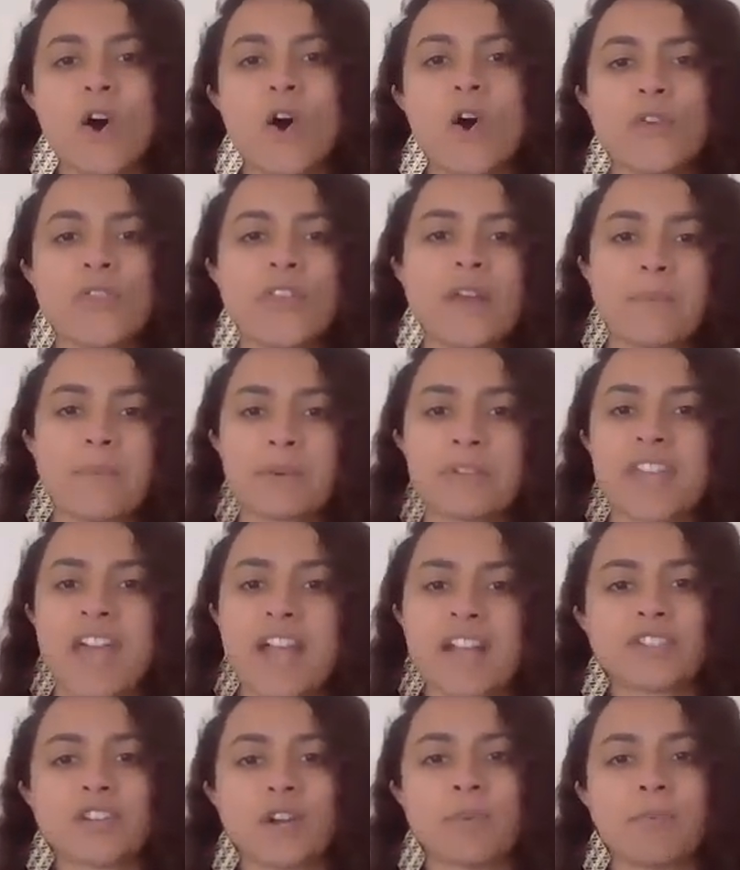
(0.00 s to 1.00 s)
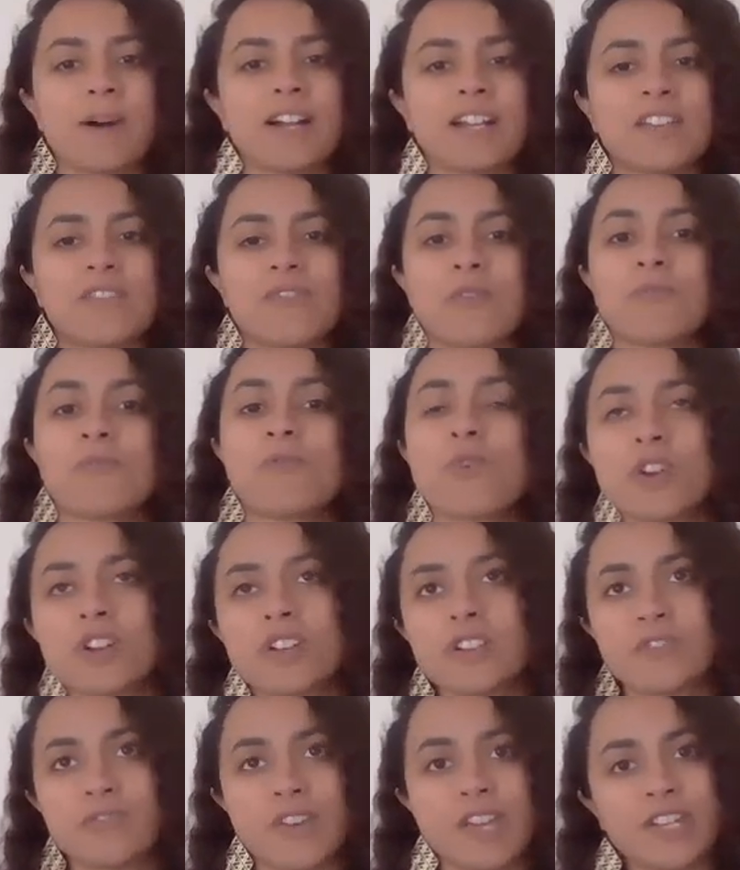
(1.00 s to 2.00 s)
all that protect our body from
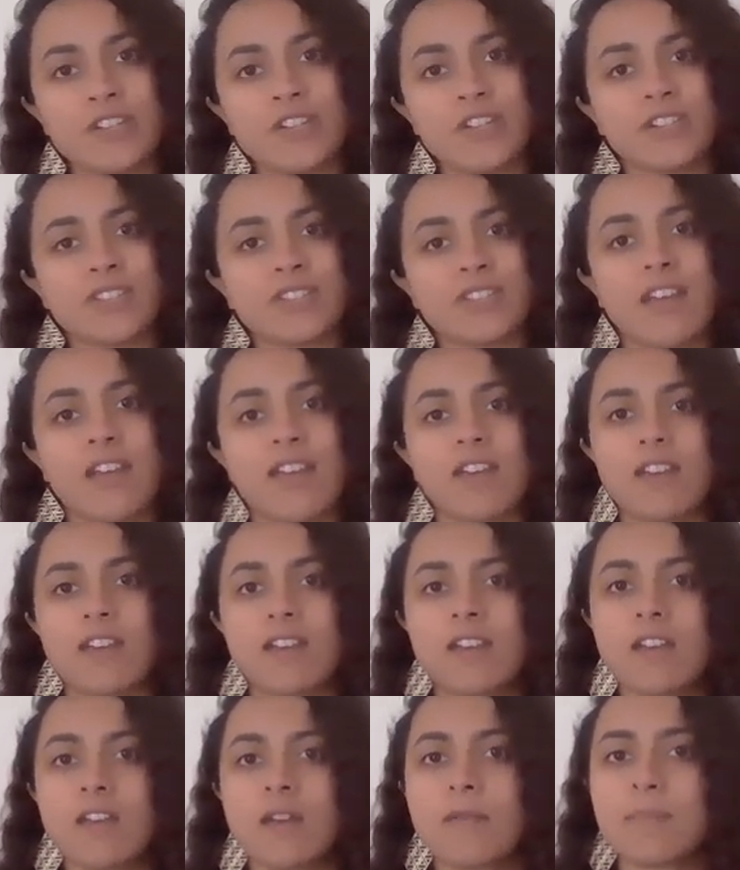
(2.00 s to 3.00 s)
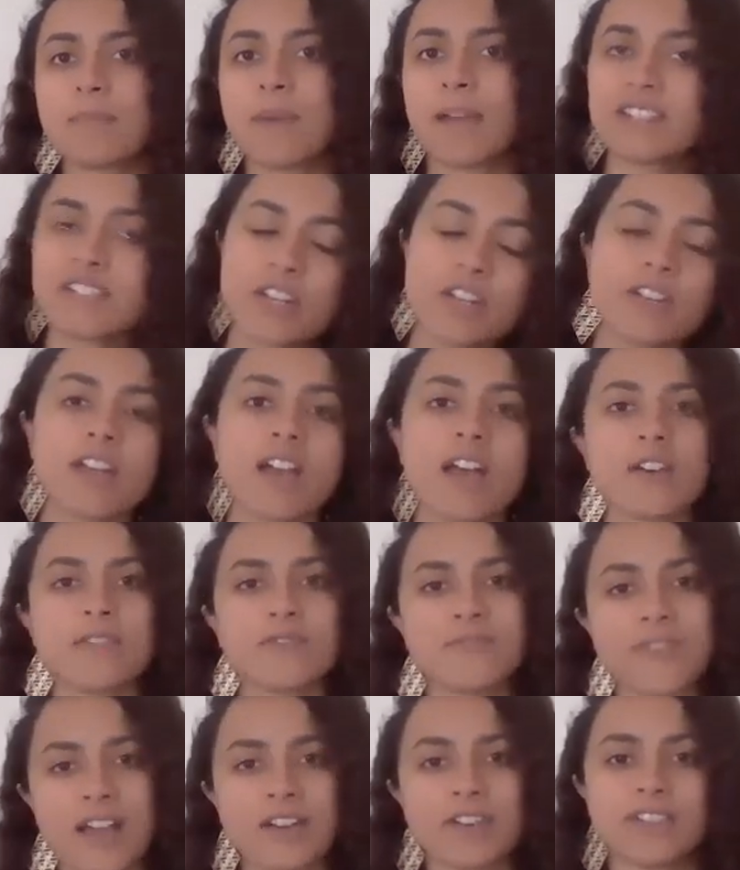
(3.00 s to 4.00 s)
foreign invaders like
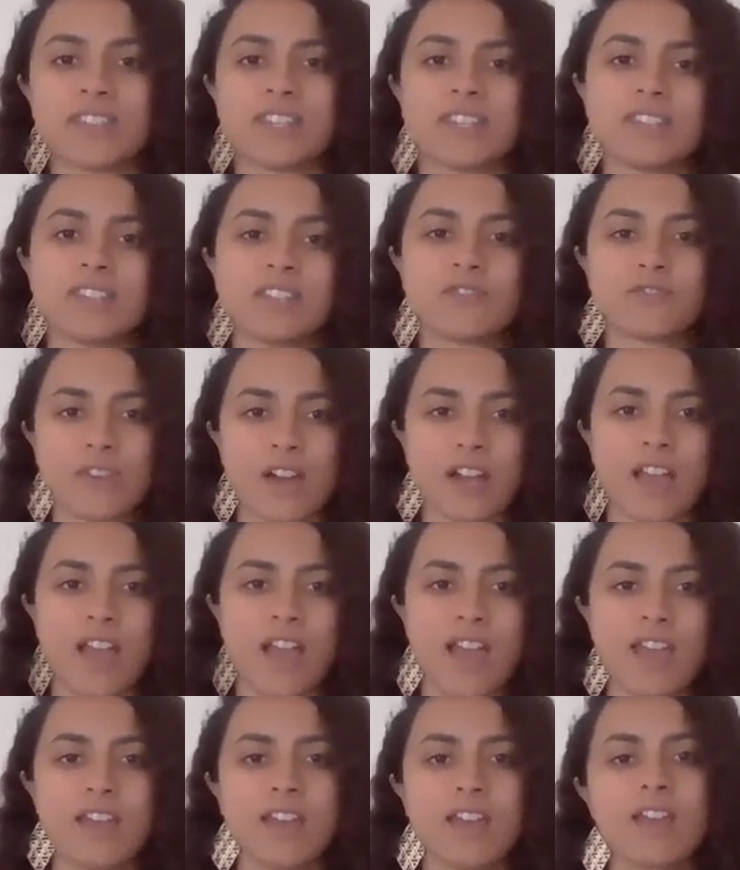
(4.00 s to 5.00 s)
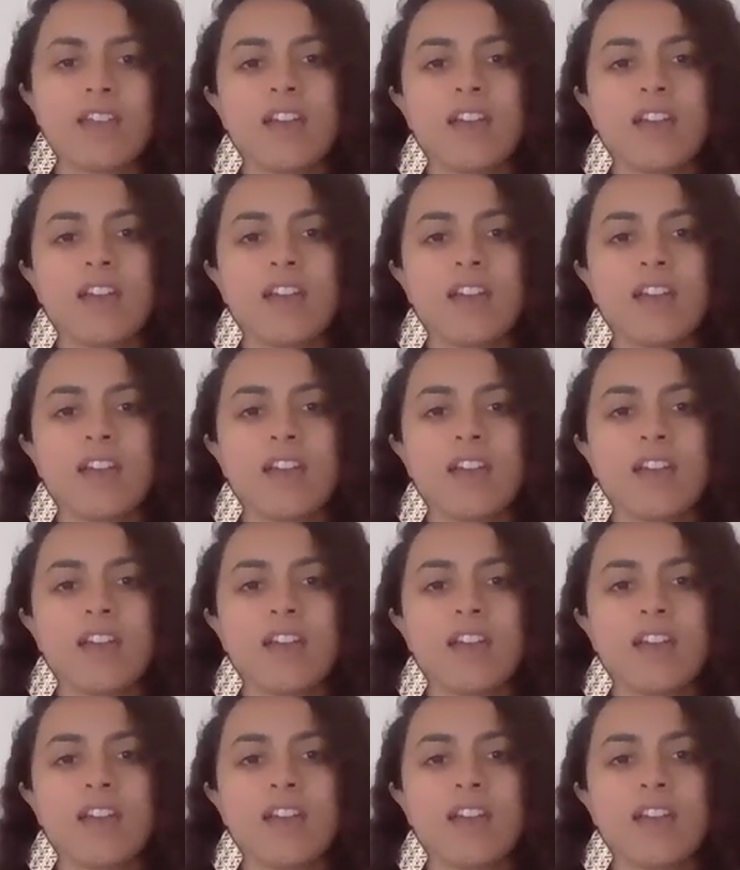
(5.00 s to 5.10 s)
bacteria, viruses, and fungi.